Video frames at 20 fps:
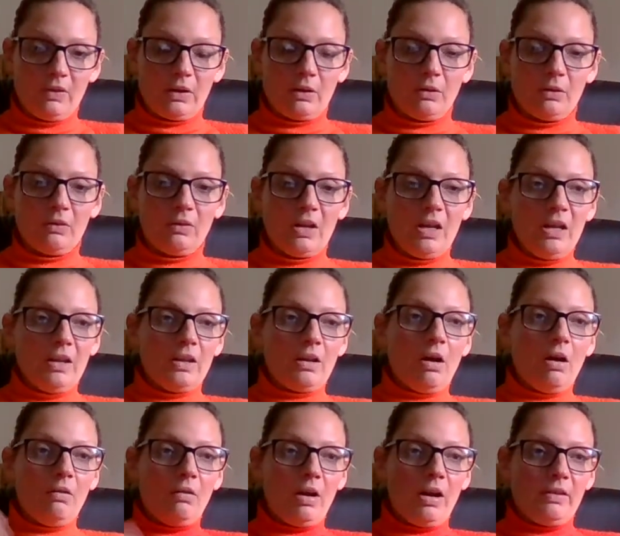The gods,
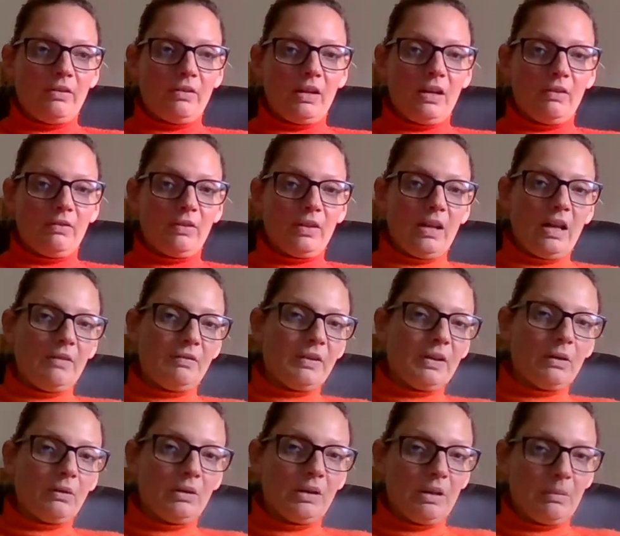our idea of a
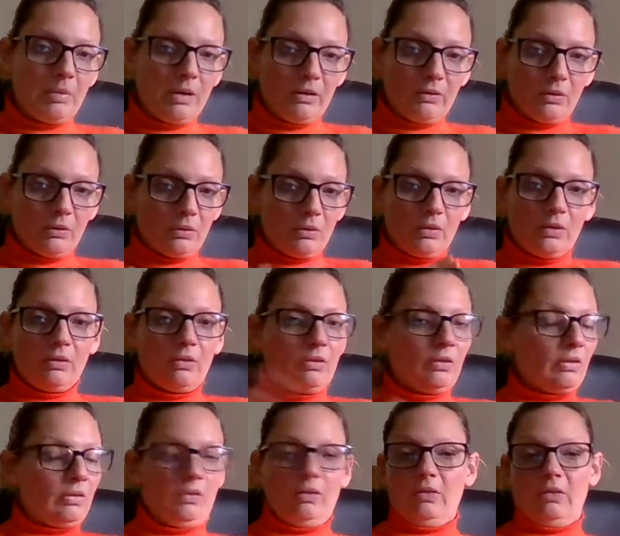loving God and a personal God is
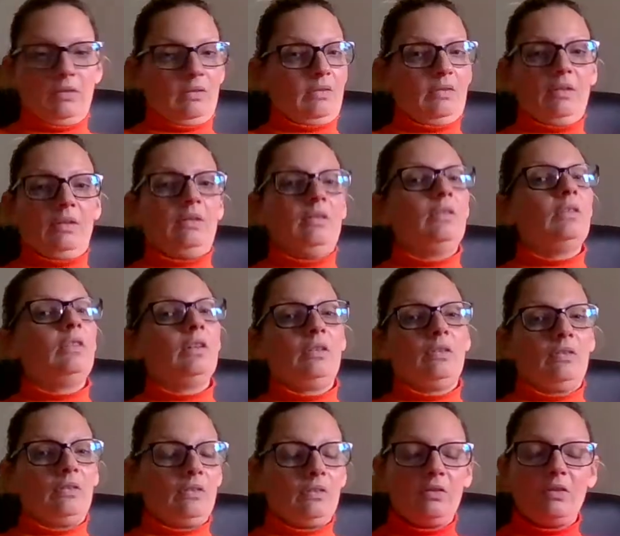just
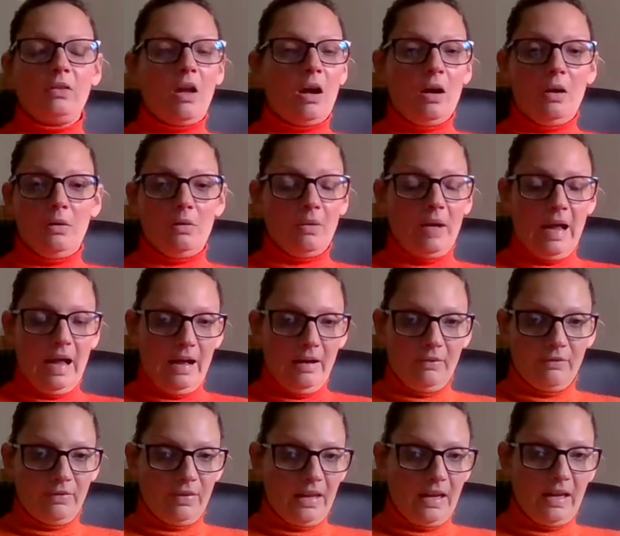so
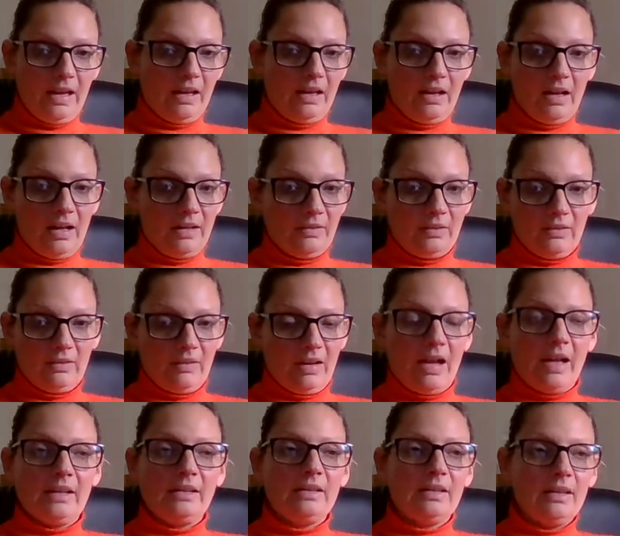out of their
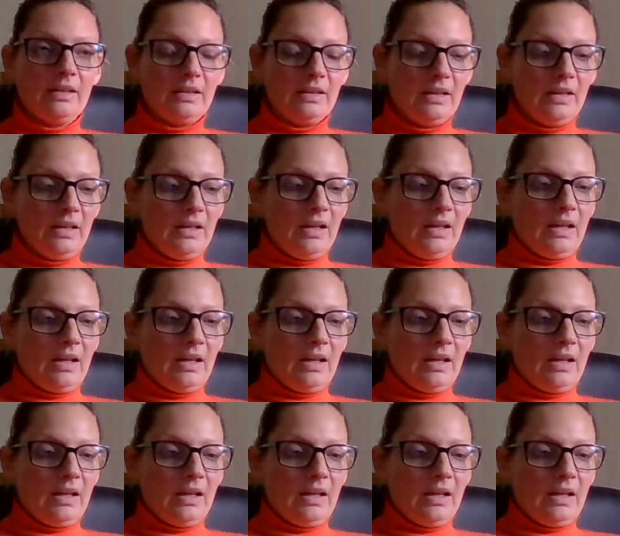understanding.